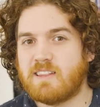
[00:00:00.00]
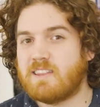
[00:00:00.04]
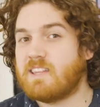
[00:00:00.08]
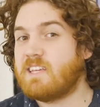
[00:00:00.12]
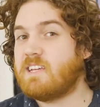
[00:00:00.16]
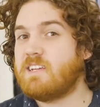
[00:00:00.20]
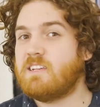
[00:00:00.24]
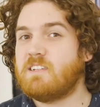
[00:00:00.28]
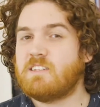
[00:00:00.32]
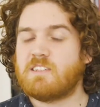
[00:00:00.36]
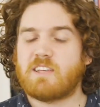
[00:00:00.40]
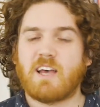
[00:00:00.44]

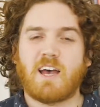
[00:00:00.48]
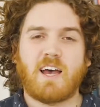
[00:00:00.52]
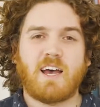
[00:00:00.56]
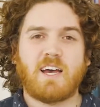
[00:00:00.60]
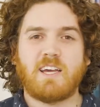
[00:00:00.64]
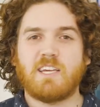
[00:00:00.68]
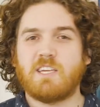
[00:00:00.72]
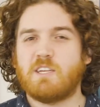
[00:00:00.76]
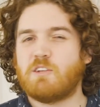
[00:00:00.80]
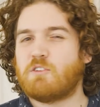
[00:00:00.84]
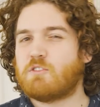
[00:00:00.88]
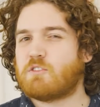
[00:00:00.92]
These
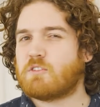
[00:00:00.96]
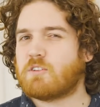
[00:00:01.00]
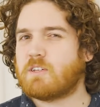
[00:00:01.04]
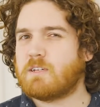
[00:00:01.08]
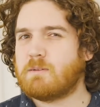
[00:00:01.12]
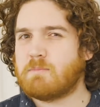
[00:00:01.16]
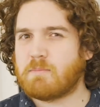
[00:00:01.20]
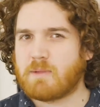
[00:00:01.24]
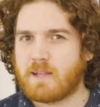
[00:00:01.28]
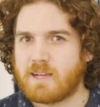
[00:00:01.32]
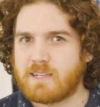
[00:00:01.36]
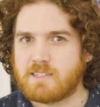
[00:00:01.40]
are
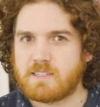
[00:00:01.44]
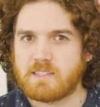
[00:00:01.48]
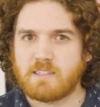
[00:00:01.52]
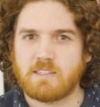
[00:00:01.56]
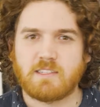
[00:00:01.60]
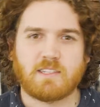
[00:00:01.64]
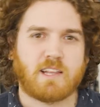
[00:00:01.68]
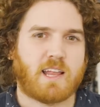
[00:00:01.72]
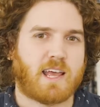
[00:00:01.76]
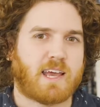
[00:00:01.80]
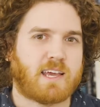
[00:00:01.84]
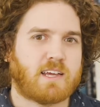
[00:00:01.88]
usually
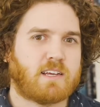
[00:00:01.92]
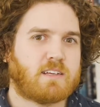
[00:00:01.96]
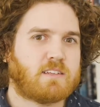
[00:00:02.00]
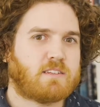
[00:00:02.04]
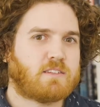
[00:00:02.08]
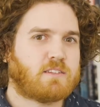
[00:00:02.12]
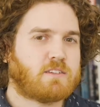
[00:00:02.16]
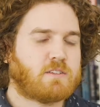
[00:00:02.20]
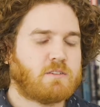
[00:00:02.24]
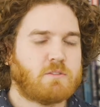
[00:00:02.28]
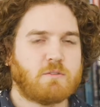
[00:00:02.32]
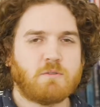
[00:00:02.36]
places like
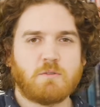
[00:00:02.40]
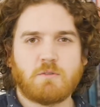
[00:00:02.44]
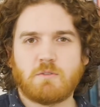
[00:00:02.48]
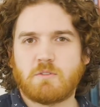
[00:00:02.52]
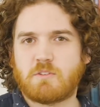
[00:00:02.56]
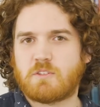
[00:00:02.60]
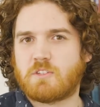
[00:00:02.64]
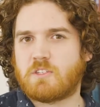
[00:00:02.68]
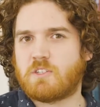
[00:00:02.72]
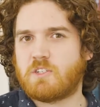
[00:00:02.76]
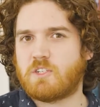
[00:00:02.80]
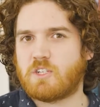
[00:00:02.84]
schools,